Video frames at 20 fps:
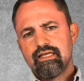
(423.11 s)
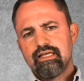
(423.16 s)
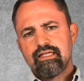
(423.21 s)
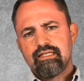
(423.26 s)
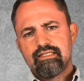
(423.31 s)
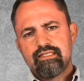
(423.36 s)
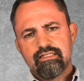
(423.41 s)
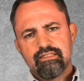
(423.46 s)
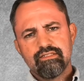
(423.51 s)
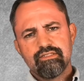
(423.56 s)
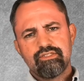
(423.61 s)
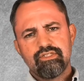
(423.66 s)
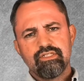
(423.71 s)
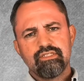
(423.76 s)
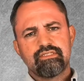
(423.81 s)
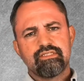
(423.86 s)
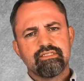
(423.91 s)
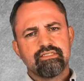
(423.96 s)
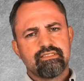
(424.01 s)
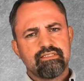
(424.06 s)

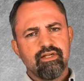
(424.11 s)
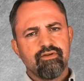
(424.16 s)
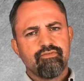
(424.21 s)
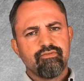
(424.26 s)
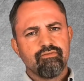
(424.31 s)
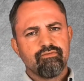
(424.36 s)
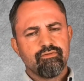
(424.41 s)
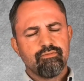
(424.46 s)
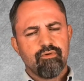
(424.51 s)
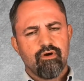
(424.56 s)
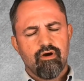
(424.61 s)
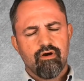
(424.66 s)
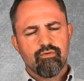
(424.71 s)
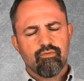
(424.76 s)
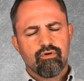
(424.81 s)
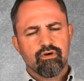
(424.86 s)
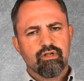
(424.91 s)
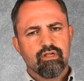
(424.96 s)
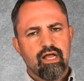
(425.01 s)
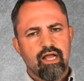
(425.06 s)
Diligence is different from hard
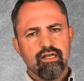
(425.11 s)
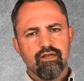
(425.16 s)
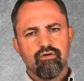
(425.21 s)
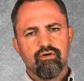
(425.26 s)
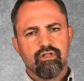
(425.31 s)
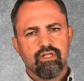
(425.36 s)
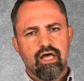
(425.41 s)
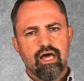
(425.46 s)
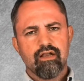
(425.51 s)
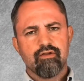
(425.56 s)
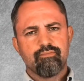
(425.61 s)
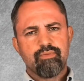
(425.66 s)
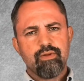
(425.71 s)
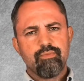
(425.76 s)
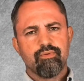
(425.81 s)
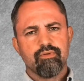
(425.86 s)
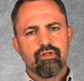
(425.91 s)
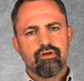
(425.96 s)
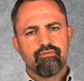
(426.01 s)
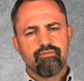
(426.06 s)
work. I know a lot of
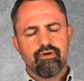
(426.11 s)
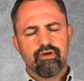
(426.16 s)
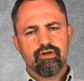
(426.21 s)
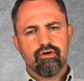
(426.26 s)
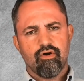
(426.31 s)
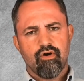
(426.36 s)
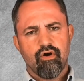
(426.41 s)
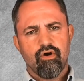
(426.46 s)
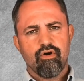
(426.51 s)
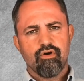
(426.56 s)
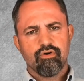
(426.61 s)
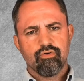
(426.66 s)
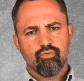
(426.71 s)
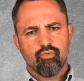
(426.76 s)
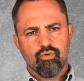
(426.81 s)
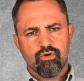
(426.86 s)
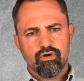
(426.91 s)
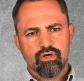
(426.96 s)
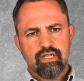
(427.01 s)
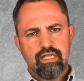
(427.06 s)
people that are very hard
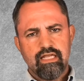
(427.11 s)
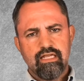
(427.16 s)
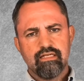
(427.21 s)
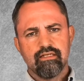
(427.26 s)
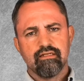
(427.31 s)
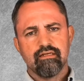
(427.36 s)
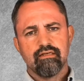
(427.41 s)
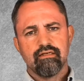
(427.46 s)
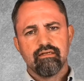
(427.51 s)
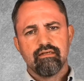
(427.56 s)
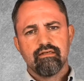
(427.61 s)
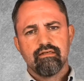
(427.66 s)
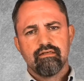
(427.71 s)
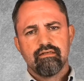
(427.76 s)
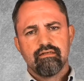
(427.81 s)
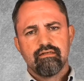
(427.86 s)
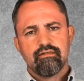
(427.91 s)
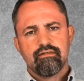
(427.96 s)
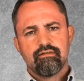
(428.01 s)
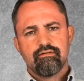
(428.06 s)
working,
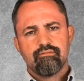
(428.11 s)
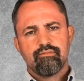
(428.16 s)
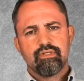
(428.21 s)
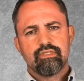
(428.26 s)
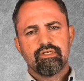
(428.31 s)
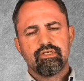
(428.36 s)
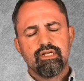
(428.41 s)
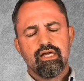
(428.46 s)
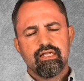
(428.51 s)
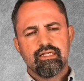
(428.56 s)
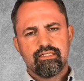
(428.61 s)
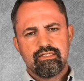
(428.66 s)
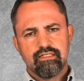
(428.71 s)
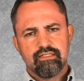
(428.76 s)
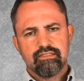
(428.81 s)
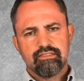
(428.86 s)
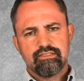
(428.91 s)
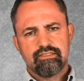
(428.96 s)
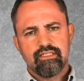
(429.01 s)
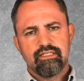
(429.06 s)
but they're not
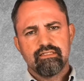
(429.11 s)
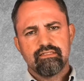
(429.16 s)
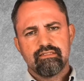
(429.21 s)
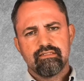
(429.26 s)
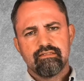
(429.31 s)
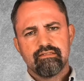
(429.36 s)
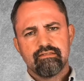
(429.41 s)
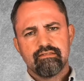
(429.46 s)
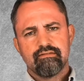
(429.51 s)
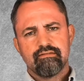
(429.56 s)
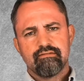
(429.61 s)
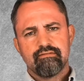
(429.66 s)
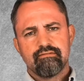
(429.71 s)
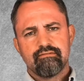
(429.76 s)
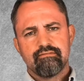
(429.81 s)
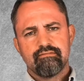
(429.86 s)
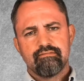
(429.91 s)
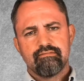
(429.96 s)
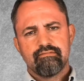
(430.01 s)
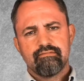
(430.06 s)
diligent.
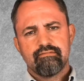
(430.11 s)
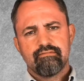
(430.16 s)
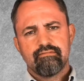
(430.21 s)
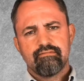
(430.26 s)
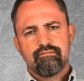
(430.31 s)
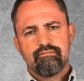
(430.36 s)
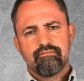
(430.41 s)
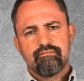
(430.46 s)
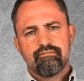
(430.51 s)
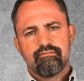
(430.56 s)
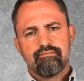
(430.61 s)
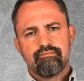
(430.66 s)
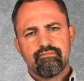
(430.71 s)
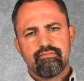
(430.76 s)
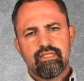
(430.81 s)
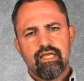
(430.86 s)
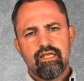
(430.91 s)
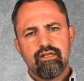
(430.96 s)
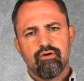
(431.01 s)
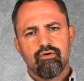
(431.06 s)

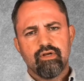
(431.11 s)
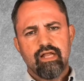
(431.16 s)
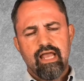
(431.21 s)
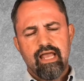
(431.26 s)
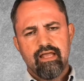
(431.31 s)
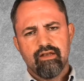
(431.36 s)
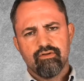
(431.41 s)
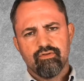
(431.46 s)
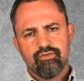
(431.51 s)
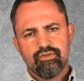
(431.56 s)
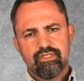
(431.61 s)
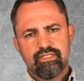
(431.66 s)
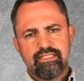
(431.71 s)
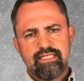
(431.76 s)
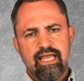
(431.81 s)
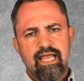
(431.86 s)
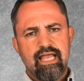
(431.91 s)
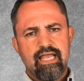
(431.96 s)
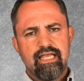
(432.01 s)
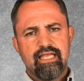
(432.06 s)
They don't handle the
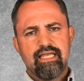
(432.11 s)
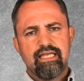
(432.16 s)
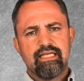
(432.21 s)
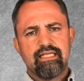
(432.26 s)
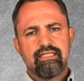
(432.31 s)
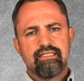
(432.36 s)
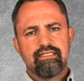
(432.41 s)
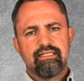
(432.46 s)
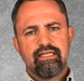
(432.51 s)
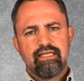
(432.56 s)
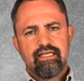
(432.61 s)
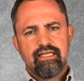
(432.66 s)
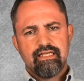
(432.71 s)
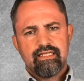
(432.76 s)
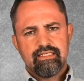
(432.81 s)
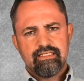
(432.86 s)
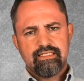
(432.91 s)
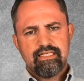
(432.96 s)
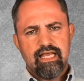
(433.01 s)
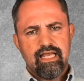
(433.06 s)
day in,
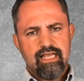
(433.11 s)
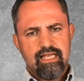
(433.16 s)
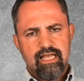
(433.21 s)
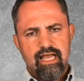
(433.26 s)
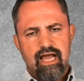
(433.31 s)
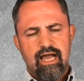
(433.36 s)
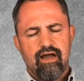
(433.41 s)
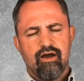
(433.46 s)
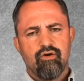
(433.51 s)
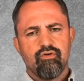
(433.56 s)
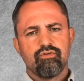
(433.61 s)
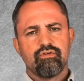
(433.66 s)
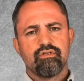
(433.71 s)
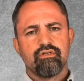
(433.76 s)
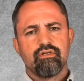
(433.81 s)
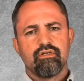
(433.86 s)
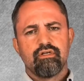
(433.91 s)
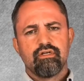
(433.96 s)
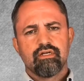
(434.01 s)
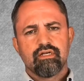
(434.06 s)
day out
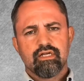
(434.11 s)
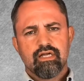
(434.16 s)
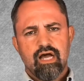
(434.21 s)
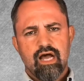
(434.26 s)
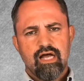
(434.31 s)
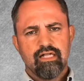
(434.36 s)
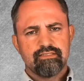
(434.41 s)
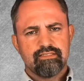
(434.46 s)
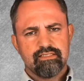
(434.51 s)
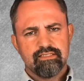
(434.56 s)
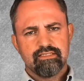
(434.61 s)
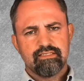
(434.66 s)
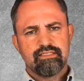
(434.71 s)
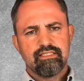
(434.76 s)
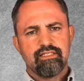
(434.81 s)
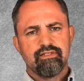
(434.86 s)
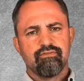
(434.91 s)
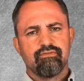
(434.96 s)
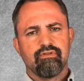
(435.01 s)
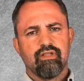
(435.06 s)

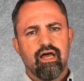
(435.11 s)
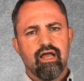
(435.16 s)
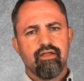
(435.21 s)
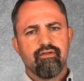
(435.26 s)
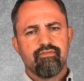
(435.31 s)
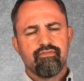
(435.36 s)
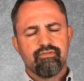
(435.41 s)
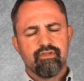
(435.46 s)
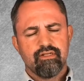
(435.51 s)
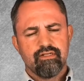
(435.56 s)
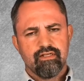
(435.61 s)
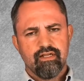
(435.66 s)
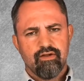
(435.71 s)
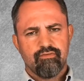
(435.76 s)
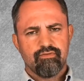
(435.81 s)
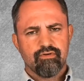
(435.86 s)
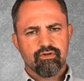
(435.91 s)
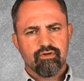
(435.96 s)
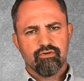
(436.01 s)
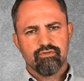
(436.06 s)
constancy of life that
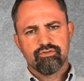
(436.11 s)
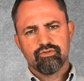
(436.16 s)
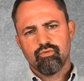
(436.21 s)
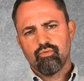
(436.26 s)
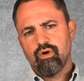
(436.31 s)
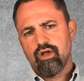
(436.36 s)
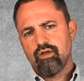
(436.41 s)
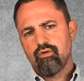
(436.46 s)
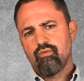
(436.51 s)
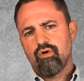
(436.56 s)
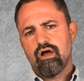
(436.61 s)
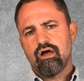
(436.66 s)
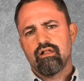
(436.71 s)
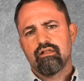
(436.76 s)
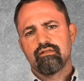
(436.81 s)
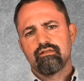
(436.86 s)
never goes away well.